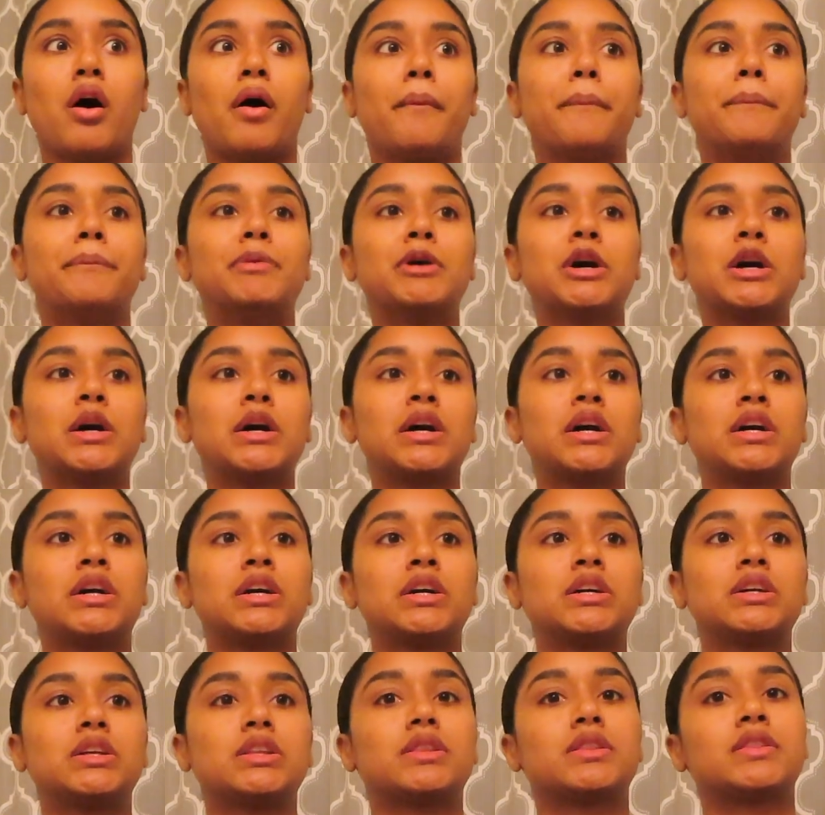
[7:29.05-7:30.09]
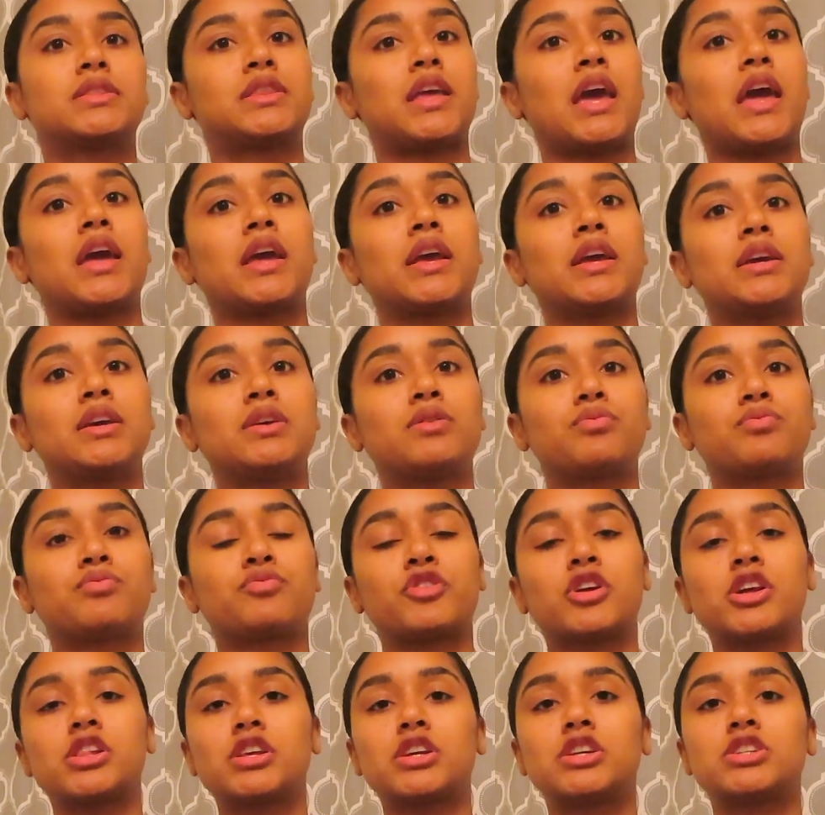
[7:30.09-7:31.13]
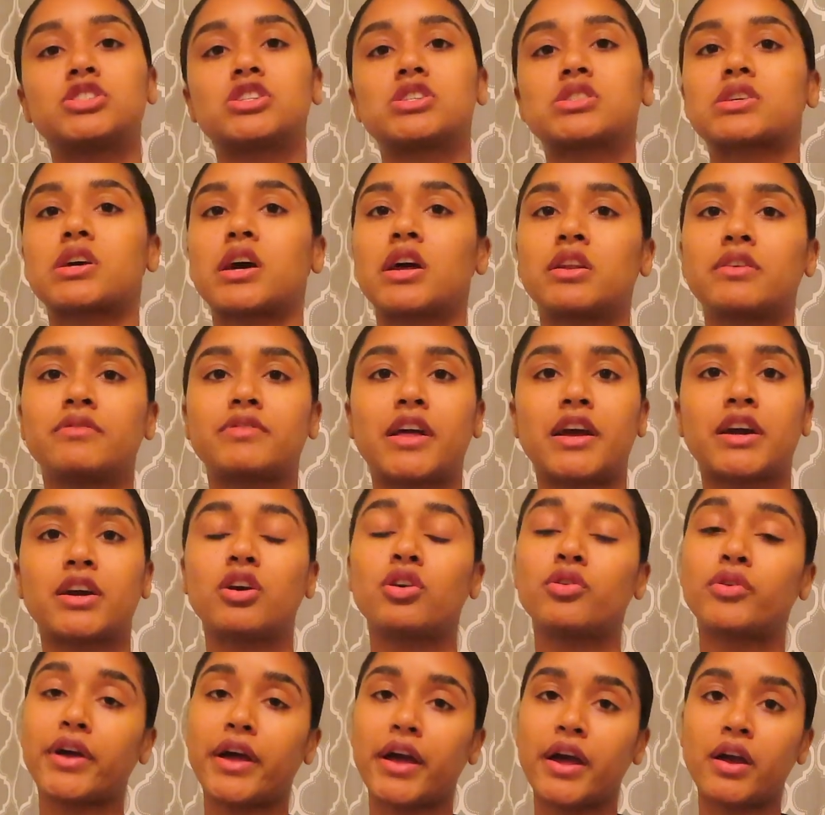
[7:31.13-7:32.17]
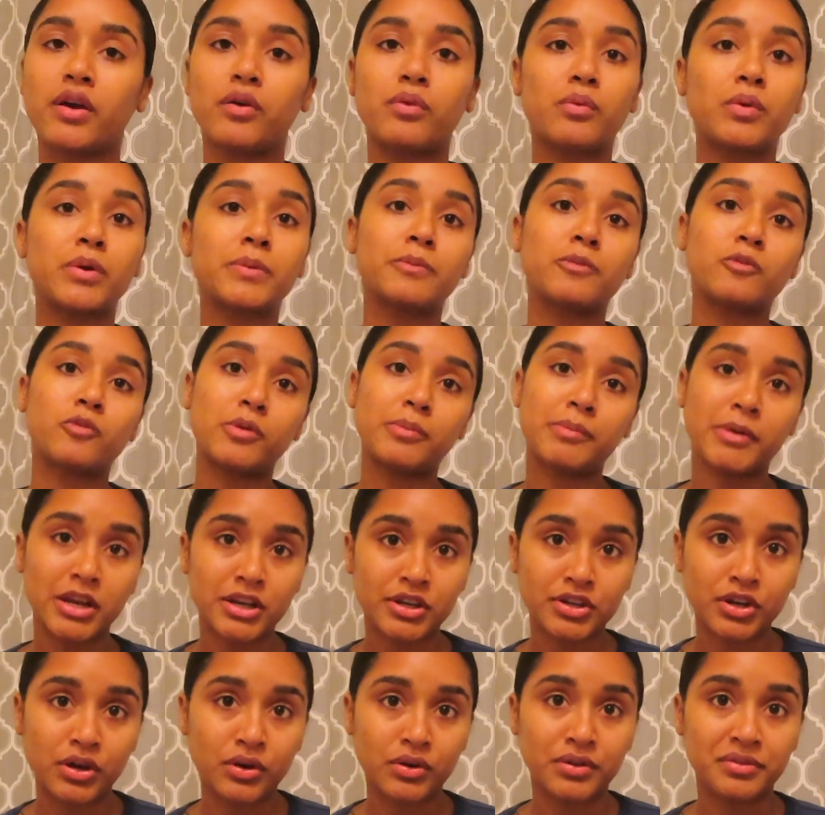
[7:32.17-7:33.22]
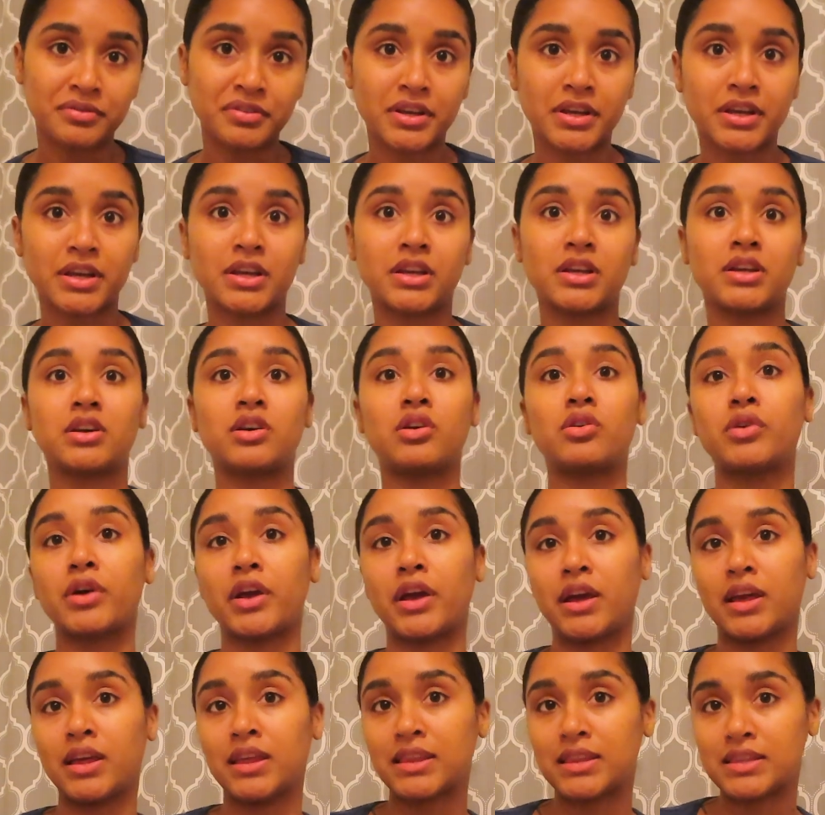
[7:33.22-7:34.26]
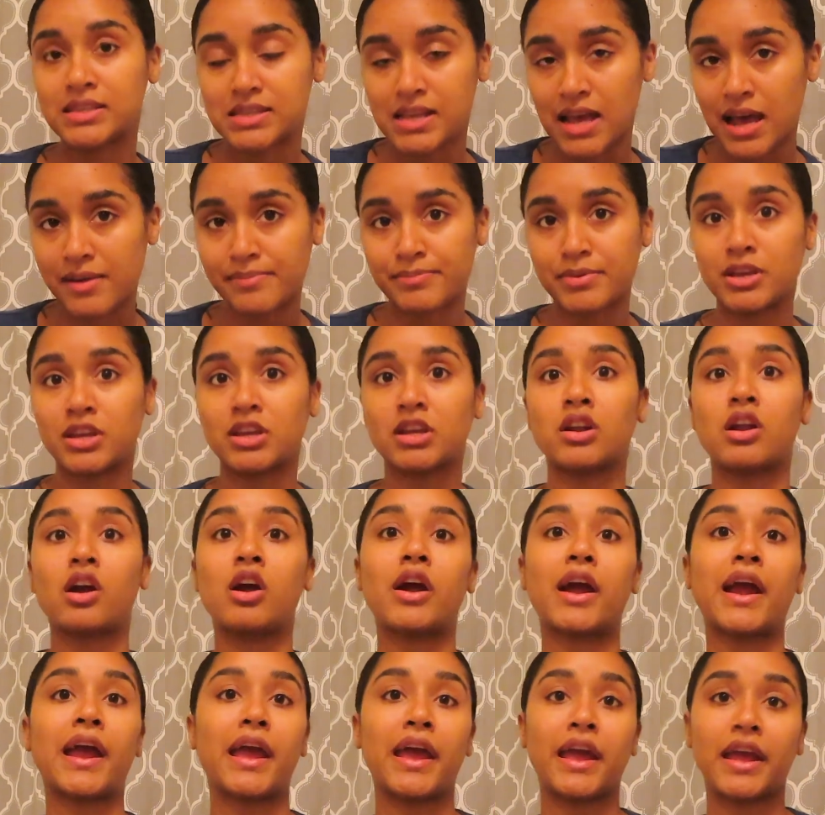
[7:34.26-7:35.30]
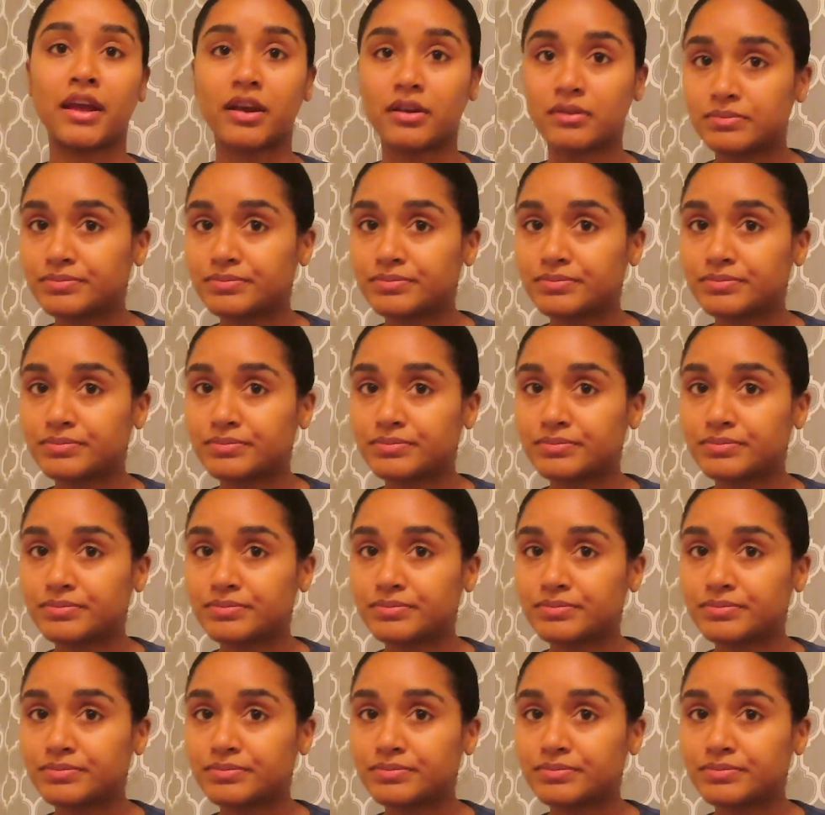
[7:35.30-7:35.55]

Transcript: But they really just kind of okay, we made a note of it. Okay, this happened. All right.